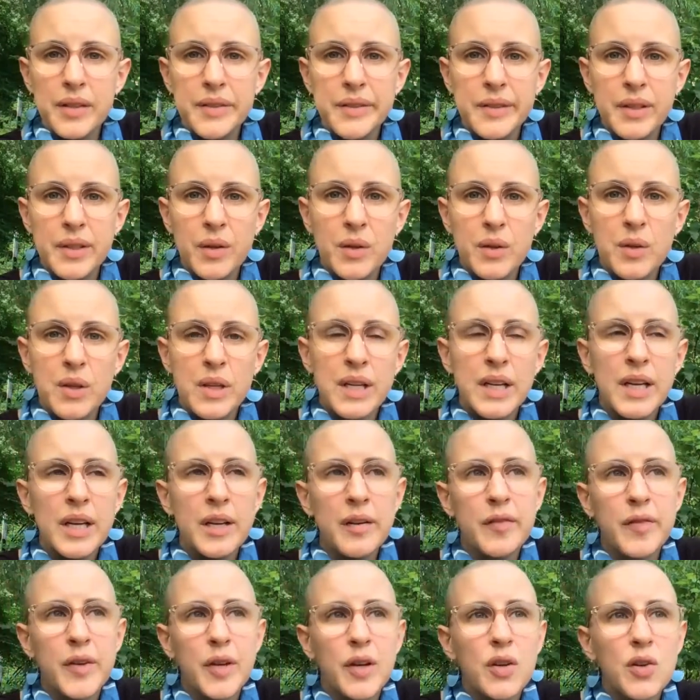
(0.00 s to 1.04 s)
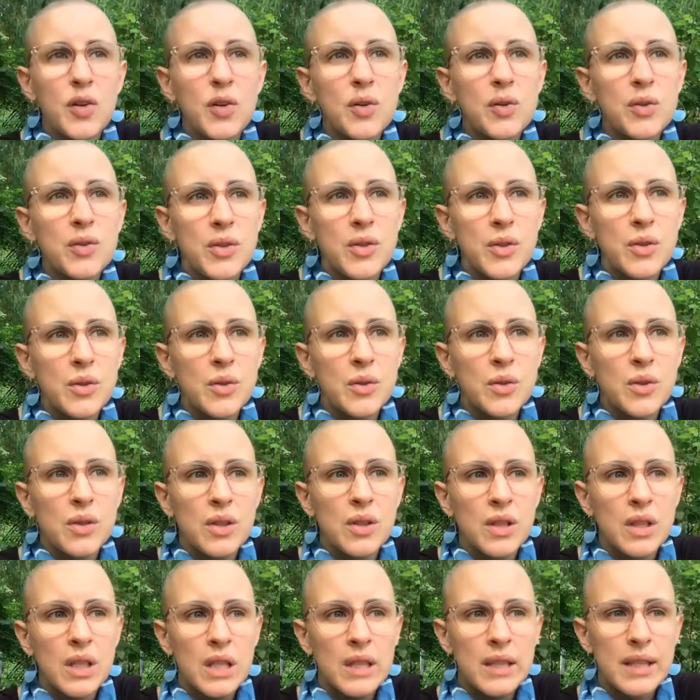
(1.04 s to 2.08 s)
So if you're new to
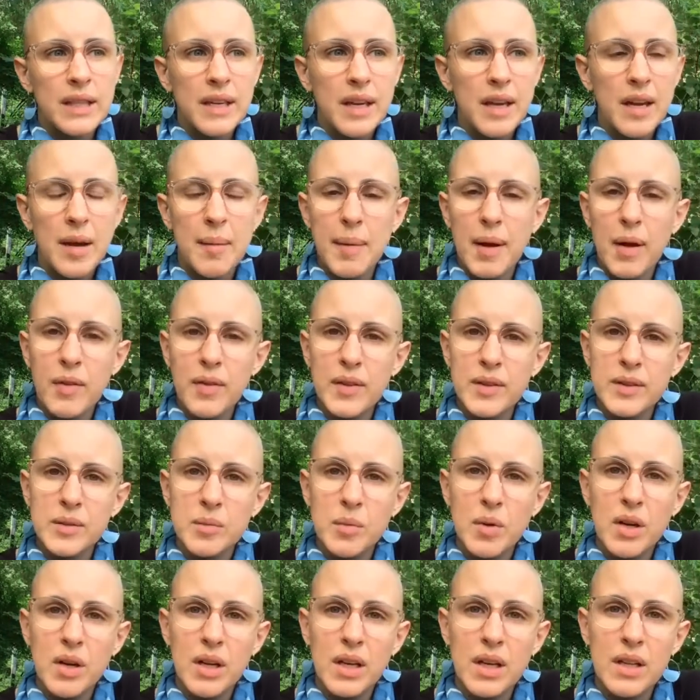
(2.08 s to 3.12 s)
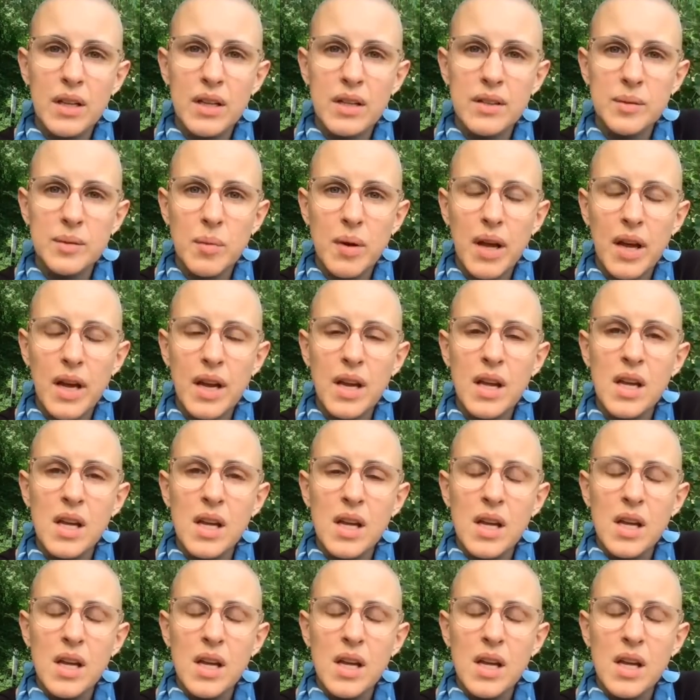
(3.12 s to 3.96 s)
thinking about this work in this way,